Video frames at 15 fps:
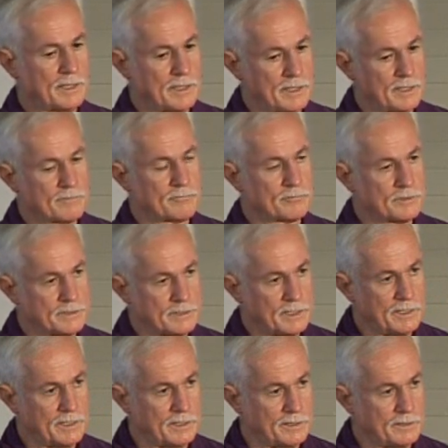every
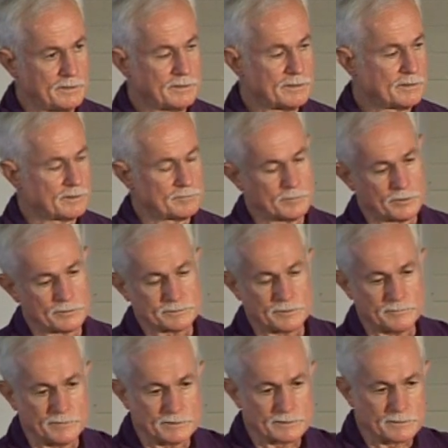day, and most
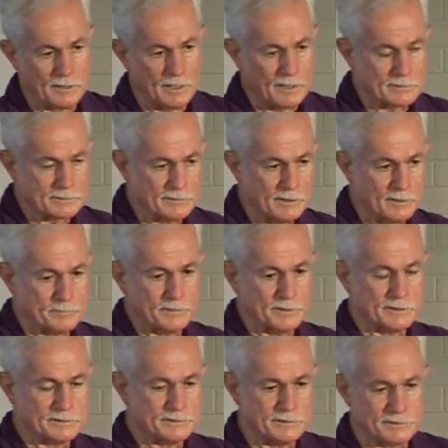of it's locked up and
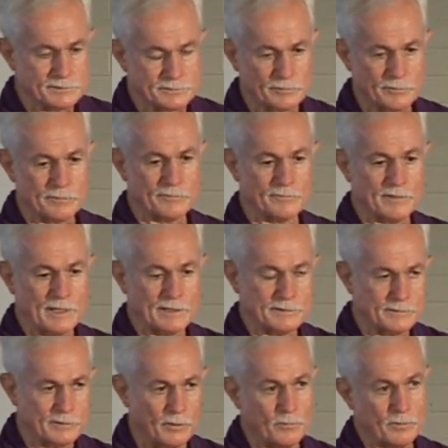it's just sort of
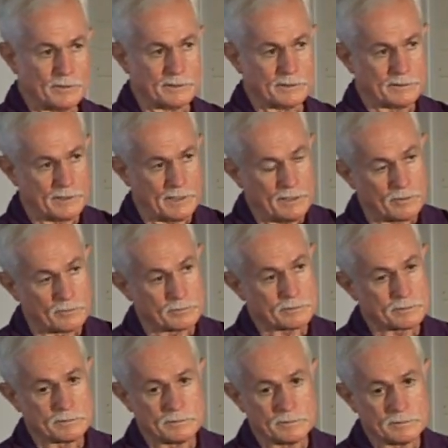like doling it out,
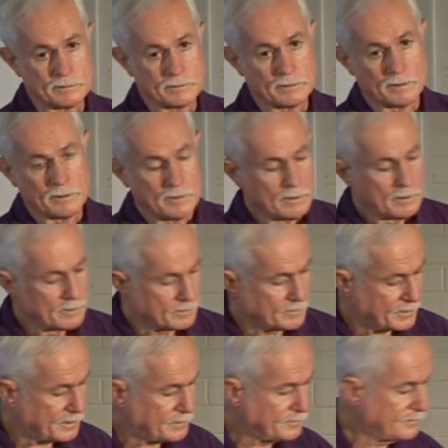then